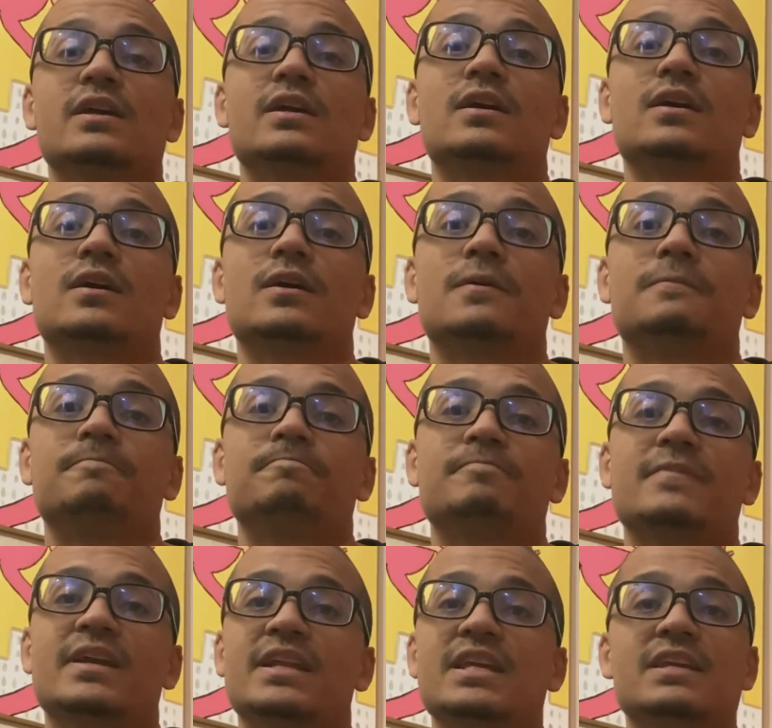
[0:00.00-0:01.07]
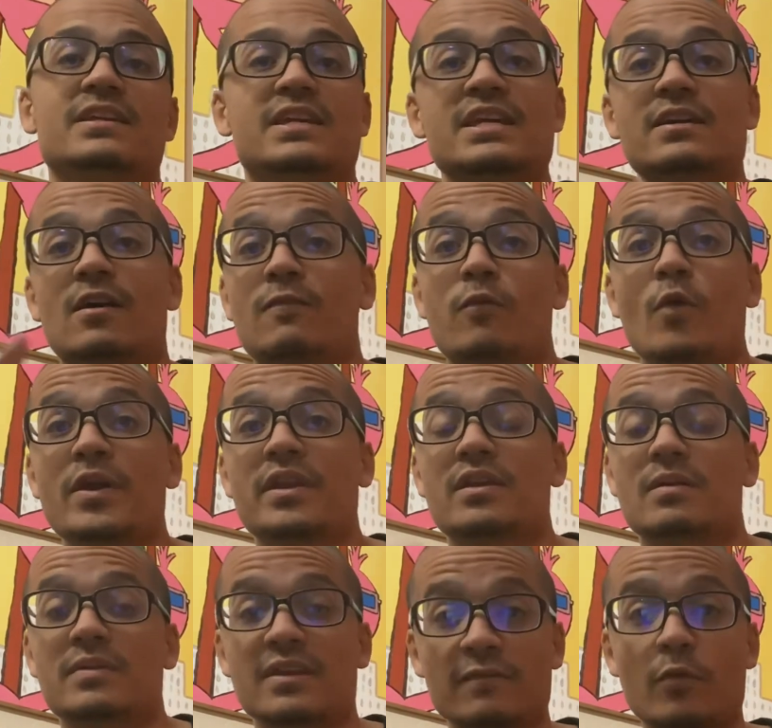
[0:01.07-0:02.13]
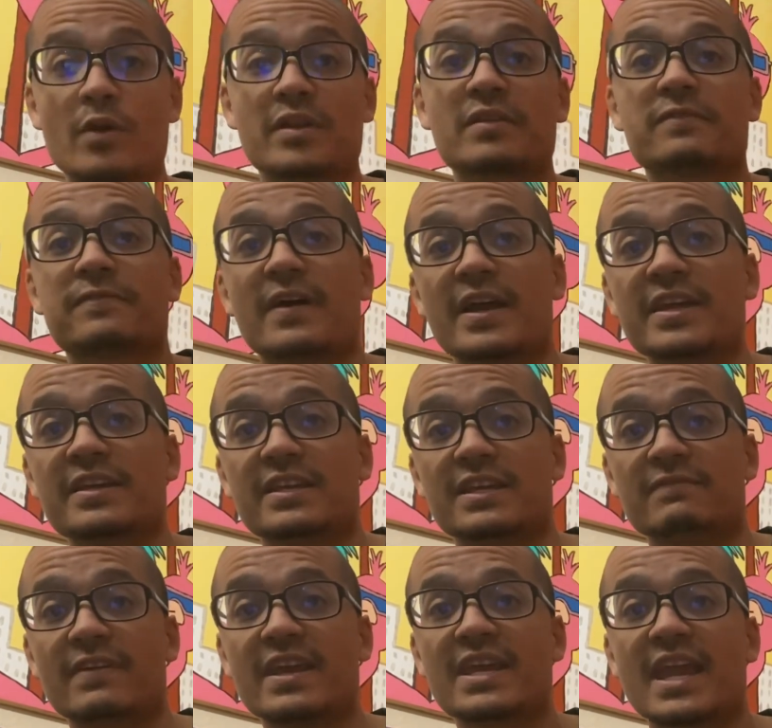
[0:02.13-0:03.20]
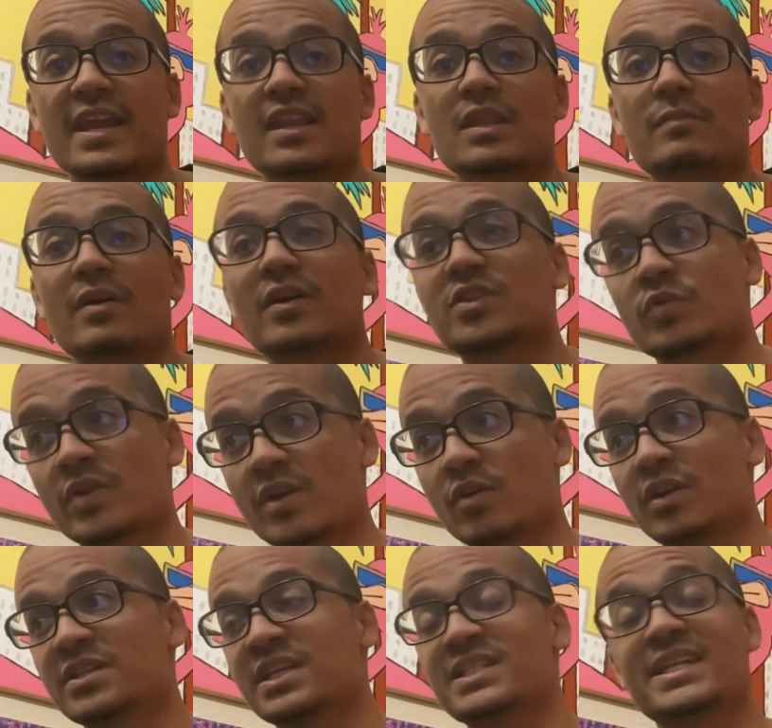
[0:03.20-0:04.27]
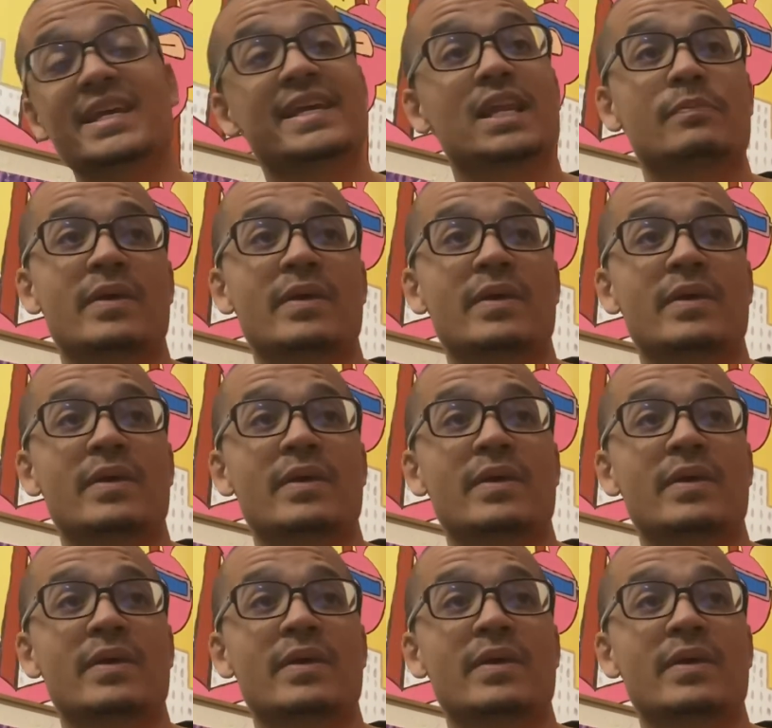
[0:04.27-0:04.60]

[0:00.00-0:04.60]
Um, and he he avoided him. He avoided the fight. He vacated the belt so he can go to 60 and get a